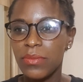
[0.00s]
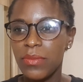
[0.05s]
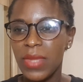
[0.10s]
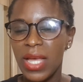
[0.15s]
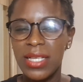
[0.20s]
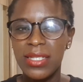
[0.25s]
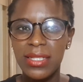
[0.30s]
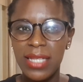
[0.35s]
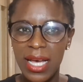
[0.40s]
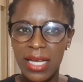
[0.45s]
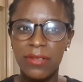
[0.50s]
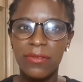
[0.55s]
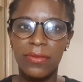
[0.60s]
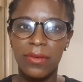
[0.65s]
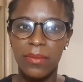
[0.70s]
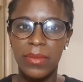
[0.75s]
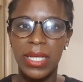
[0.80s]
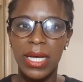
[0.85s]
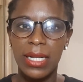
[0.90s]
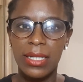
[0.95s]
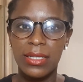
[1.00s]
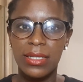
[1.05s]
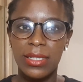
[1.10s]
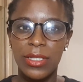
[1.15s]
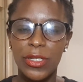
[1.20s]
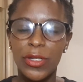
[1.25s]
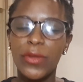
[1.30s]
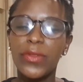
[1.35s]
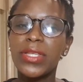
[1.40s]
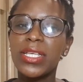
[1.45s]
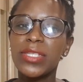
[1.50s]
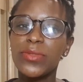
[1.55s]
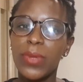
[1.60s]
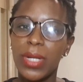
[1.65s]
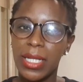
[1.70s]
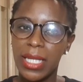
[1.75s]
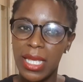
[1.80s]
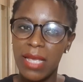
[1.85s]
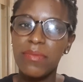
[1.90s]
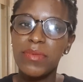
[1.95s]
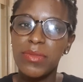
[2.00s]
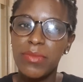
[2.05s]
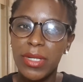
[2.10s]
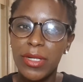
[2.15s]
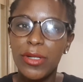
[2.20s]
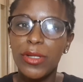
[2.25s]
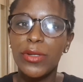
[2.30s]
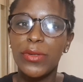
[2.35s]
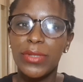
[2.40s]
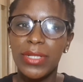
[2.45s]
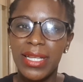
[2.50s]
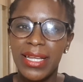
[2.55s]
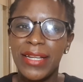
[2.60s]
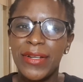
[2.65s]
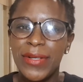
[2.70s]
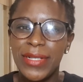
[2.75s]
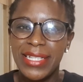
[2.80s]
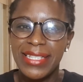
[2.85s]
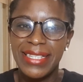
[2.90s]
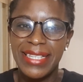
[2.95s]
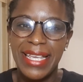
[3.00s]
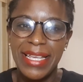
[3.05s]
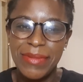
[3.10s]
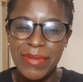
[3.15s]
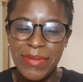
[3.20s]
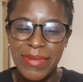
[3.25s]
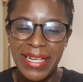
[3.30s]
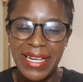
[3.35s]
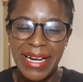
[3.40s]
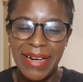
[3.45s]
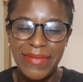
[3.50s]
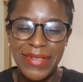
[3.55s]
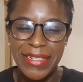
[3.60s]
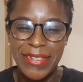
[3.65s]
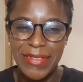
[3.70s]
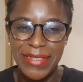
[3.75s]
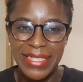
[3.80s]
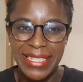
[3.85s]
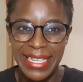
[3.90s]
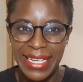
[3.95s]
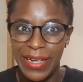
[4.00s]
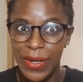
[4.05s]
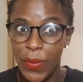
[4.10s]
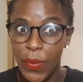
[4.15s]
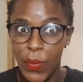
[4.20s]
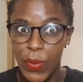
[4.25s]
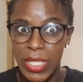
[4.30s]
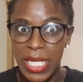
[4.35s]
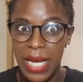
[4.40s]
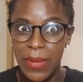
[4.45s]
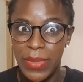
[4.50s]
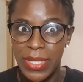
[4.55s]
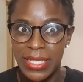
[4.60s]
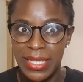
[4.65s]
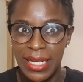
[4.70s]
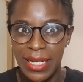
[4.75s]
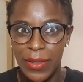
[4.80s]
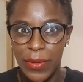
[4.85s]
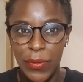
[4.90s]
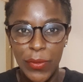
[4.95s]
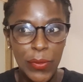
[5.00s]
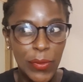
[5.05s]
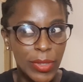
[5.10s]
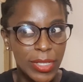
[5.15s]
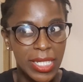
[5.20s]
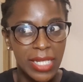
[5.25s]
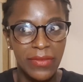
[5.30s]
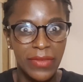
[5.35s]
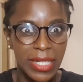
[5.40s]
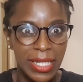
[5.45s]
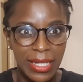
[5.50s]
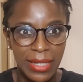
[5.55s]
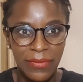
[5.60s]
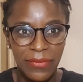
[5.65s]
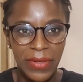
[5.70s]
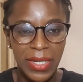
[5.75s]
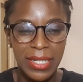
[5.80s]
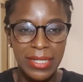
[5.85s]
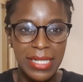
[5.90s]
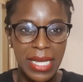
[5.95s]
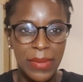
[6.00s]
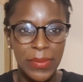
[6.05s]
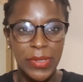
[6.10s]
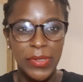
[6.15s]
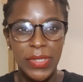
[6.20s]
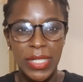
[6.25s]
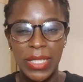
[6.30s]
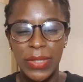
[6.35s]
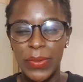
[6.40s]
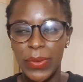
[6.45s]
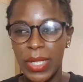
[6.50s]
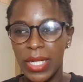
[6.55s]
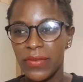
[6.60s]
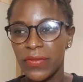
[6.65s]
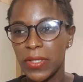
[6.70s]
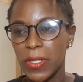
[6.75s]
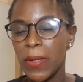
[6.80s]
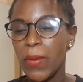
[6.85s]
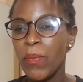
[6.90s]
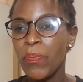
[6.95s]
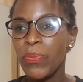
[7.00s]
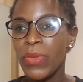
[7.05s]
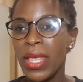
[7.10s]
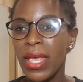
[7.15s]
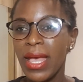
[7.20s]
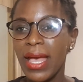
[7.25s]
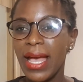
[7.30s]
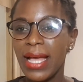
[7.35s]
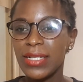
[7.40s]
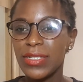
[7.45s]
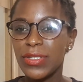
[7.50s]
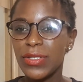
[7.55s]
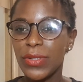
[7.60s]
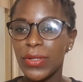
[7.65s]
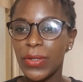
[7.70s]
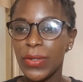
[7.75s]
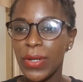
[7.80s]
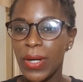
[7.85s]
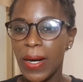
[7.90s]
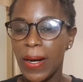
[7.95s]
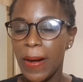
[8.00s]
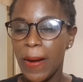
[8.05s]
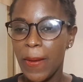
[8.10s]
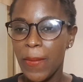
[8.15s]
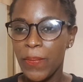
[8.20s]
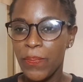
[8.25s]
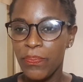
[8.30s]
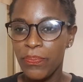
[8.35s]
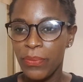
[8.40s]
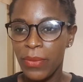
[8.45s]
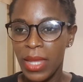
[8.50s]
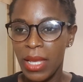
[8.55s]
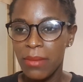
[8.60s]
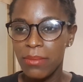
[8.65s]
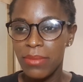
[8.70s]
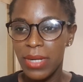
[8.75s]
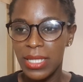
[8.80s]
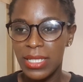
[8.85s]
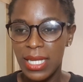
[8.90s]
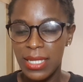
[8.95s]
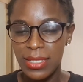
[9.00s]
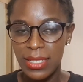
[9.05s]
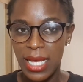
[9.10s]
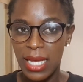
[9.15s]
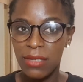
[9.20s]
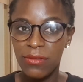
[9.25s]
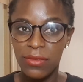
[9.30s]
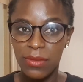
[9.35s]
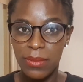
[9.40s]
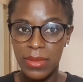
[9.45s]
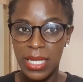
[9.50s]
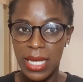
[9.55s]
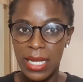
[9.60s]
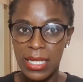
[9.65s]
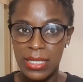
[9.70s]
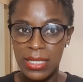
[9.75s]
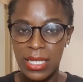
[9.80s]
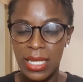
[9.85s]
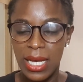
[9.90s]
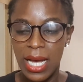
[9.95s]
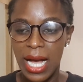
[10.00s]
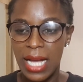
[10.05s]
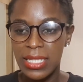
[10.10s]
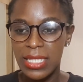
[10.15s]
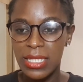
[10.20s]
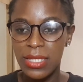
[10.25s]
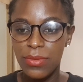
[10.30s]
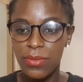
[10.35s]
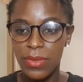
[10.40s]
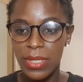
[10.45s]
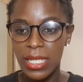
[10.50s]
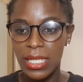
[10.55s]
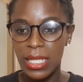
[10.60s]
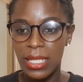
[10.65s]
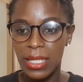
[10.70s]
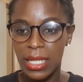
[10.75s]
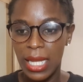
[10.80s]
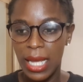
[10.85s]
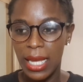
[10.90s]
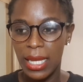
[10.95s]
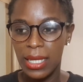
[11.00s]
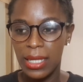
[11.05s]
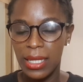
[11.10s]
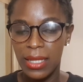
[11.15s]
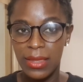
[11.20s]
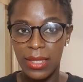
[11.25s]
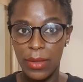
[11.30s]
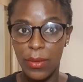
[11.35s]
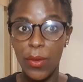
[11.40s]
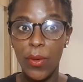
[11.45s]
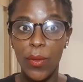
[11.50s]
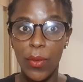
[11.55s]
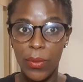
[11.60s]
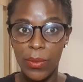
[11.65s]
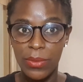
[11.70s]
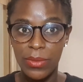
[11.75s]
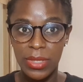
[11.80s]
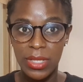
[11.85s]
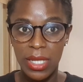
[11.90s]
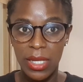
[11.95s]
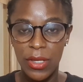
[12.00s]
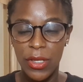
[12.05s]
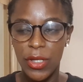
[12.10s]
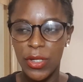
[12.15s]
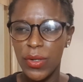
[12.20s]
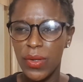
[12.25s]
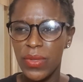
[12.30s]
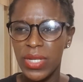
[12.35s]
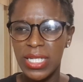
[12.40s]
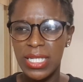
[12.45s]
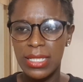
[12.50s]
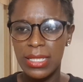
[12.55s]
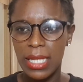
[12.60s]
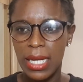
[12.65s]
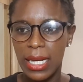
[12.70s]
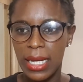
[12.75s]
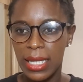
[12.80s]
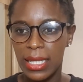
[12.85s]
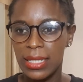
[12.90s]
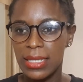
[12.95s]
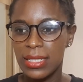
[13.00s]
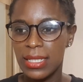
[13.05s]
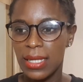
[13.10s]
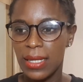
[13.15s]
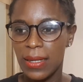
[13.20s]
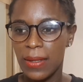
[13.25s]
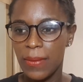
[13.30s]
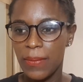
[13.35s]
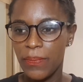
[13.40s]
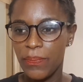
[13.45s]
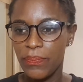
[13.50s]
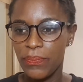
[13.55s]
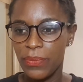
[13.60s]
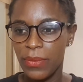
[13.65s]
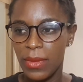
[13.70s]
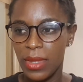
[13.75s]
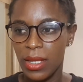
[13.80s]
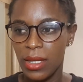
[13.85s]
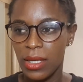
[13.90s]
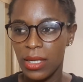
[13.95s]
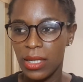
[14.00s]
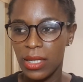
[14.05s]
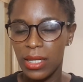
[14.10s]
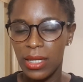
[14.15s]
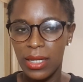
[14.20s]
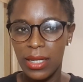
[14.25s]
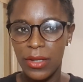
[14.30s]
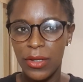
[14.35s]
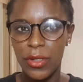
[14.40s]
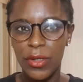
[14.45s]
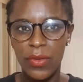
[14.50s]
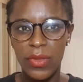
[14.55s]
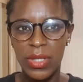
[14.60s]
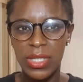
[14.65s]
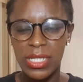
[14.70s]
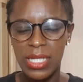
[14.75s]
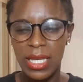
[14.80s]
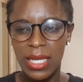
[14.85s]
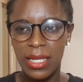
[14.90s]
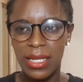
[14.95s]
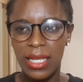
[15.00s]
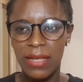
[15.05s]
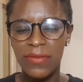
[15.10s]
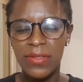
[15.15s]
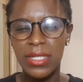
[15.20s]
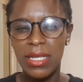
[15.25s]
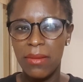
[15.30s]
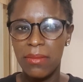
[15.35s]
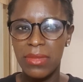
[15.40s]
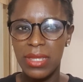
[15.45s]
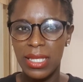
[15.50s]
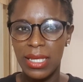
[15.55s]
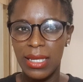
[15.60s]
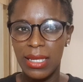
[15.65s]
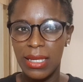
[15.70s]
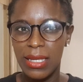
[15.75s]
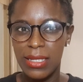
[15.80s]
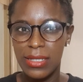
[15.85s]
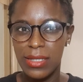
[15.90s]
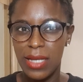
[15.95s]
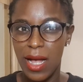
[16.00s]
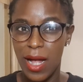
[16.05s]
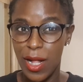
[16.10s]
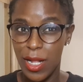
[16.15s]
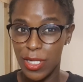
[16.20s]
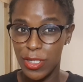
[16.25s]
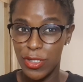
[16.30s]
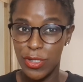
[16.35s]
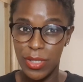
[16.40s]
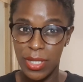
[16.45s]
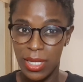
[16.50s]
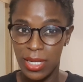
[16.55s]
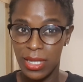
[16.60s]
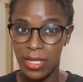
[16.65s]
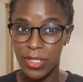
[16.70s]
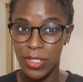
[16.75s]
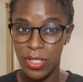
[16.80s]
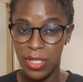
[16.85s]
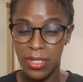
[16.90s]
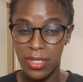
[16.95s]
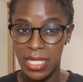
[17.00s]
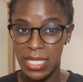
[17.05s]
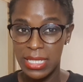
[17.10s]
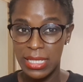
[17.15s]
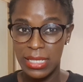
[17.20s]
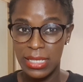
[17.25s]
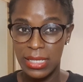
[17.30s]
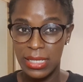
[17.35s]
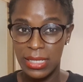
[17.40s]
aside from that, this one keeps me glued. It keeps me coming to see what happens now, who was given a fake diamond ring or whatever. And so but aside from that, I just really like the homes, the designs. They say if something is ultra luxurious,